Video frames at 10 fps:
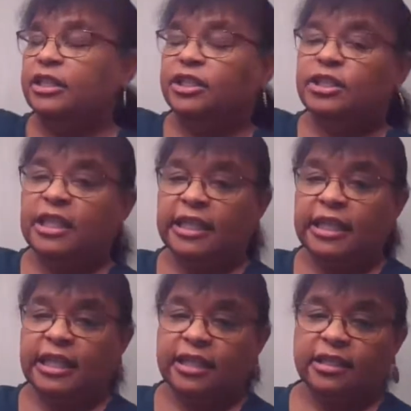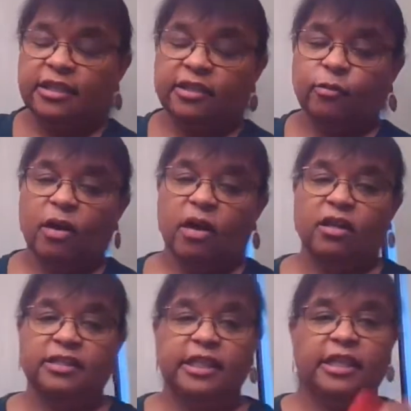to clean the
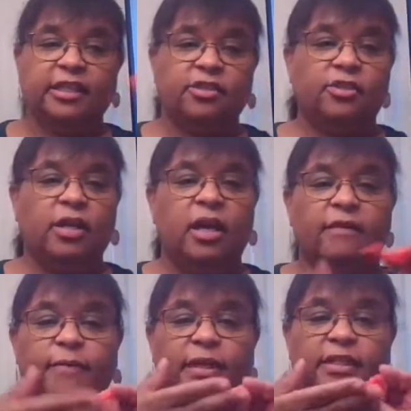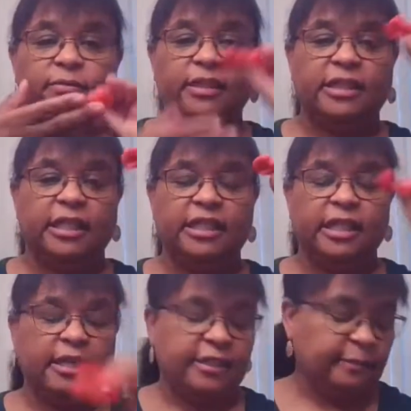walls and get the soot off because it would stick
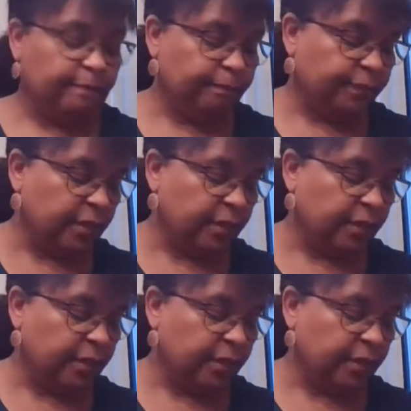to this.